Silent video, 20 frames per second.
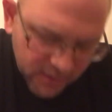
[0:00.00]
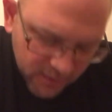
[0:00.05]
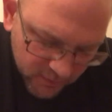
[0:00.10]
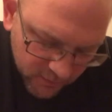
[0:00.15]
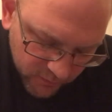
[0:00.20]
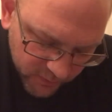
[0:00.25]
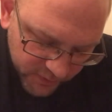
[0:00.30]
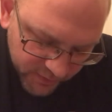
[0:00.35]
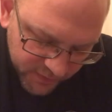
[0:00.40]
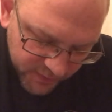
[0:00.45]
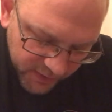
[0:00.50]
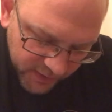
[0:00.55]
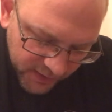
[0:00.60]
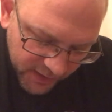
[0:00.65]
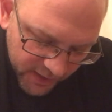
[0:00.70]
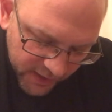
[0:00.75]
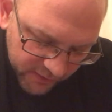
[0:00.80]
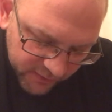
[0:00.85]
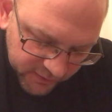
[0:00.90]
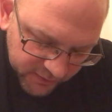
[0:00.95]
With a
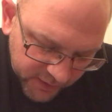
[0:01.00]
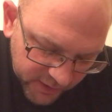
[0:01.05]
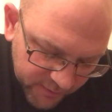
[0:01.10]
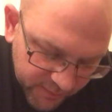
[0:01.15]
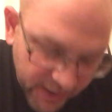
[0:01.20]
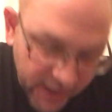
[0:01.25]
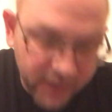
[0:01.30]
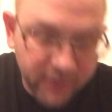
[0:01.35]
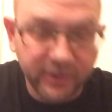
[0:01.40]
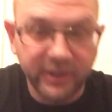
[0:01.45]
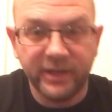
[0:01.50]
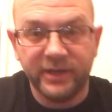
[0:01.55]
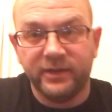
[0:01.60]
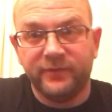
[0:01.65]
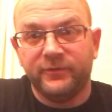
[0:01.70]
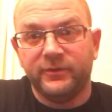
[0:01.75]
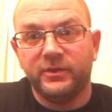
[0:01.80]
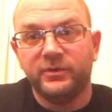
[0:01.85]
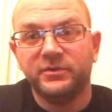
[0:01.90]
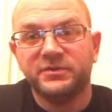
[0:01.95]
alkaline battery, and if
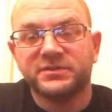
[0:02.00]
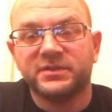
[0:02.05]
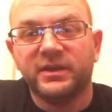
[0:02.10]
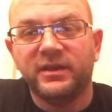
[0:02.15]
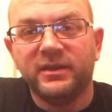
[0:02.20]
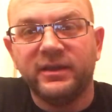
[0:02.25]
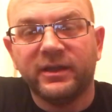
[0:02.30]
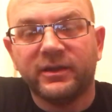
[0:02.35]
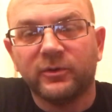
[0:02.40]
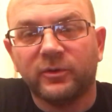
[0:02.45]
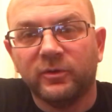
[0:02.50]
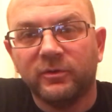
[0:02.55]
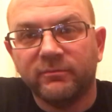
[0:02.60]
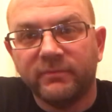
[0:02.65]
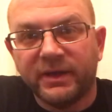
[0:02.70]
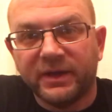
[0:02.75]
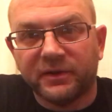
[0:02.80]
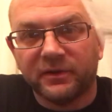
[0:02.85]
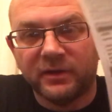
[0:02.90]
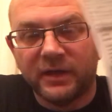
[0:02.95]
you use the nickel
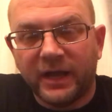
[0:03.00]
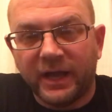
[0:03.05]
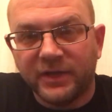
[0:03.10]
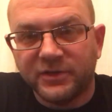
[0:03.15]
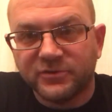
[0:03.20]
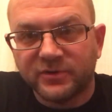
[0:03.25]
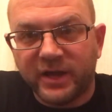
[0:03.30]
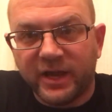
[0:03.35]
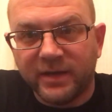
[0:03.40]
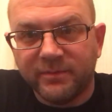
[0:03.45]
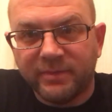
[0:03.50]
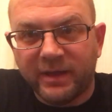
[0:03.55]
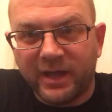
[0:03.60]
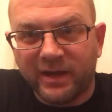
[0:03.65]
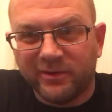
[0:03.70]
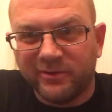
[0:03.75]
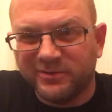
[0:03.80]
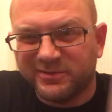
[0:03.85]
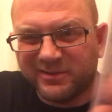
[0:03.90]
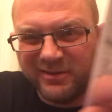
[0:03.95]
metal hydride
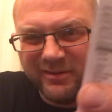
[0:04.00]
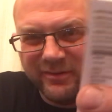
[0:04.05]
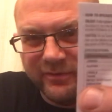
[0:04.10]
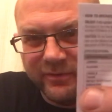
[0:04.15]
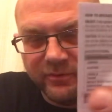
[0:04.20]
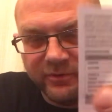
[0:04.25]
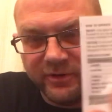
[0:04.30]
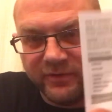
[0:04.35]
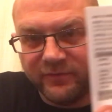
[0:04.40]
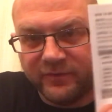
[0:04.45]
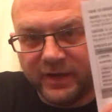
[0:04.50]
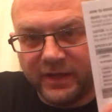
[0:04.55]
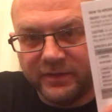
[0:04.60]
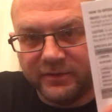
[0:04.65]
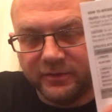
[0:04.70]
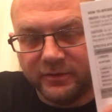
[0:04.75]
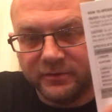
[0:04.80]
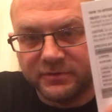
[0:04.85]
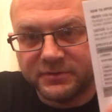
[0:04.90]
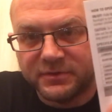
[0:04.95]
battery, which I don't even know where you find
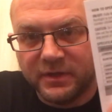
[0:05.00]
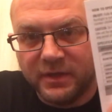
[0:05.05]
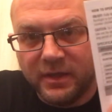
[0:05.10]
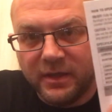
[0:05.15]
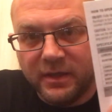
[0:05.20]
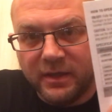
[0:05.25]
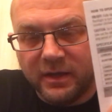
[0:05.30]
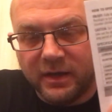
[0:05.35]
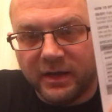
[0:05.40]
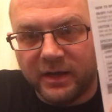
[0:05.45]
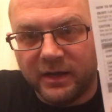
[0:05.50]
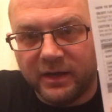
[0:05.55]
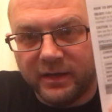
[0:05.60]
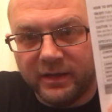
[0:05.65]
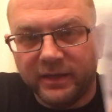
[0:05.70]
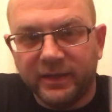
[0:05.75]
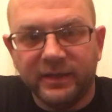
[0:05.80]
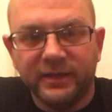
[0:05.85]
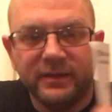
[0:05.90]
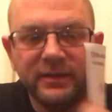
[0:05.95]
those,
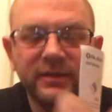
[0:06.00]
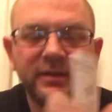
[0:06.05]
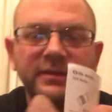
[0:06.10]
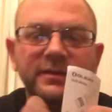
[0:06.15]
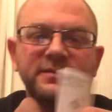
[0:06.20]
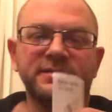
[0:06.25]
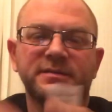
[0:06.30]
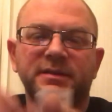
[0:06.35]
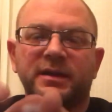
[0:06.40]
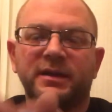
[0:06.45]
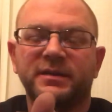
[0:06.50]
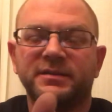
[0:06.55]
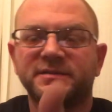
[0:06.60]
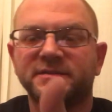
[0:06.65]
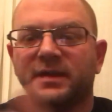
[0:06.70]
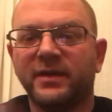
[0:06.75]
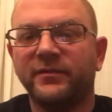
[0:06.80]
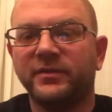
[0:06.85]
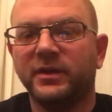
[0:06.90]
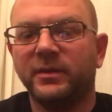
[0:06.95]
it is
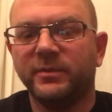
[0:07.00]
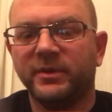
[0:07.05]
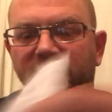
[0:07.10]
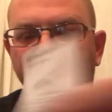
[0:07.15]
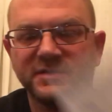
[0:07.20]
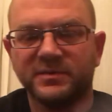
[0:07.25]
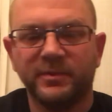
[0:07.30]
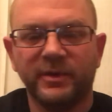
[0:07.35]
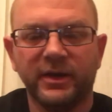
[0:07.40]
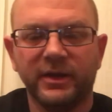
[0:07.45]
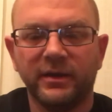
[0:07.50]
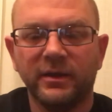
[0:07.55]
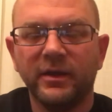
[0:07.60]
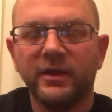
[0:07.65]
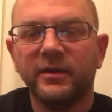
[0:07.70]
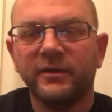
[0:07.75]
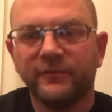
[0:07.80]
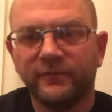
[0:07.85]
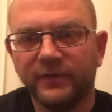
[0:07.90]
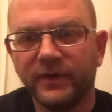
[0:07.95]
70 minutes. But
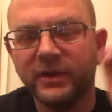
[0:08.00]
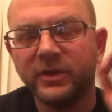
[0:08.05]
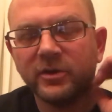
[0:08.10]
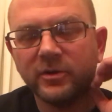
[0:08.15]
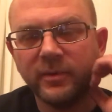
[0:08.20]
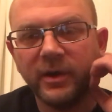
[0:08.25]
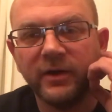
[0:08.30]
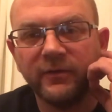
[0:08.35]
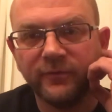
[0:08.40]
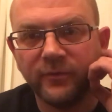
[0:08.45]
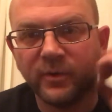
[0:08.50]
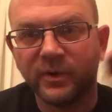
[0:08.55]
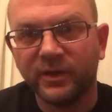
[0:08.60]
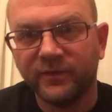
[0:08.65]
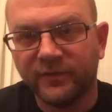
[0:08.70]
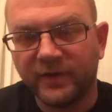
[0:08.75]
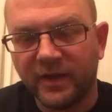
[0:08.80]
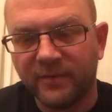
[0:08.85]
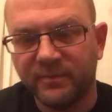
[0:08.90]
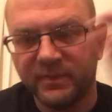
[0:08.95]
figure about
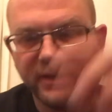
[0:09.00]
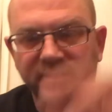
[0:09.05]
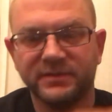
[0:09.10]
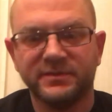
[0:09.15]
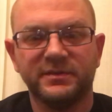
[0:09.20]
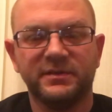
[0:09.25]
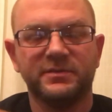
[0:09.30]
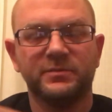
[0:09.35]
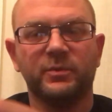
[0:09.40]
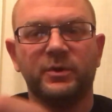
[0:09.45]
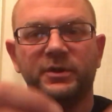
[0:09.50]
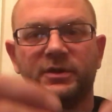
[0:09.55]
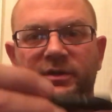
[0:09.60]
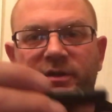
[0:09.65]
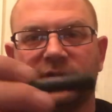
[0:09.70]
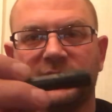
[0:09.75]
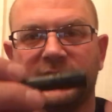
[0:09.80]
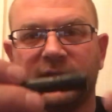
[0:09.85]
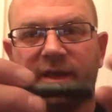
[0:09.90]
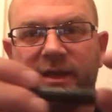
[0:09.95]
45 minutes is what you're
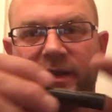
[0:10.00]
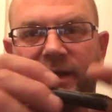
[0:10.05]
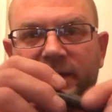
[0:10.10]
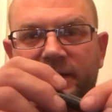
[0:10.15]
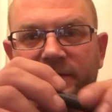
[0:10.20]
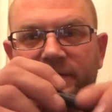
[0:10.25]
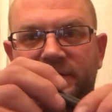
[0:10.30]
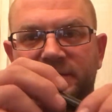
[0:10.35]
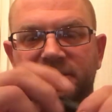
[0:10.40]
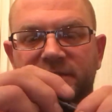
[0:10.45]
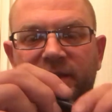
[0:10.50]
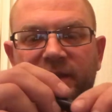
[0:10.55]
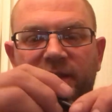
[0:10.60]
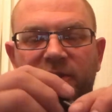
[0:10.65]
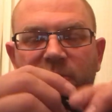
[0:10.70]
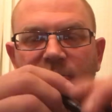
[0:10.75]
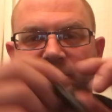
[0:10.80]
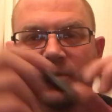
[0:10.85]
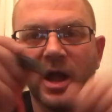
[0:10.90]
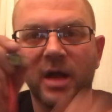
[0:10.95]
going to get out of this thing, and
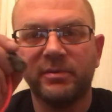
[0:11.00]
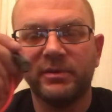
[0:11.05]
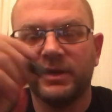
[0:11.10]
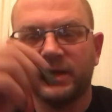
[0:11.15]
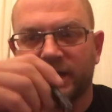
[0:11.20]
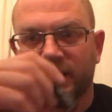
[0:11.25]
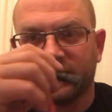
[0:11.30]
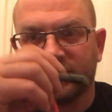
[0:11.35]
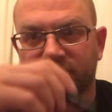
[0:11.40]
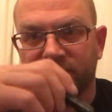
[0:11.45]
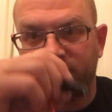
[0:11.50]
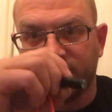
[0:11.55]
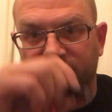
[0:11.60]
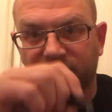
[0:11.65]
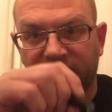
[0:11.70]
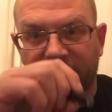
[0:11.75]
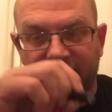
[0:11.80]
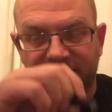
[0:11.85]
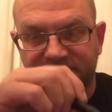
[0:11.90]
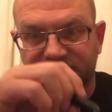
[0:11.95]
you're probably not going to be
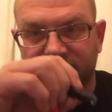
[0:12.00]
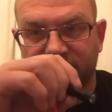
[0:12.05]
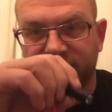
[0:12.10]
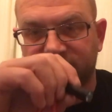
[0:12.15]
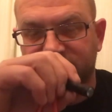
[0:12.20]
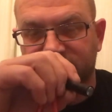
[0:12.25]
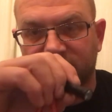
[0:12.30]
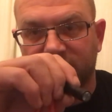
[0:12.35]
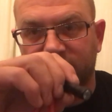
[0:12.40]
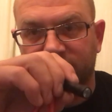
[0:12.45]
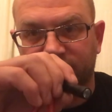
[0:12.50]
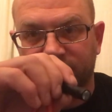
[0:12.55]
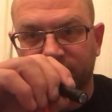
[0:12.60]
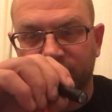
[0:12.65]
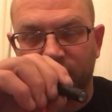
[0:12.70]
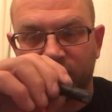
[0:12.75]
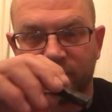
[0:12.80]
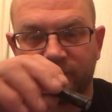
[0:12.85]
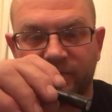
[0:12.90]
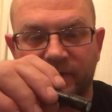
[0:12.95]
blasting this on for
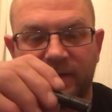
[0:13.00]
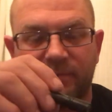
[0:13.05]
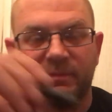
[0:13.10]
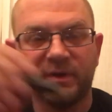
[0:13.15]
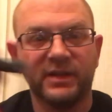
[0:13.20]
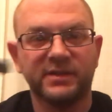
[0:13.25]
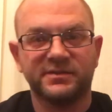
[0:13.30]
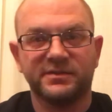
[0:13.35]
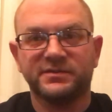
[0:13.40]
45 minutes.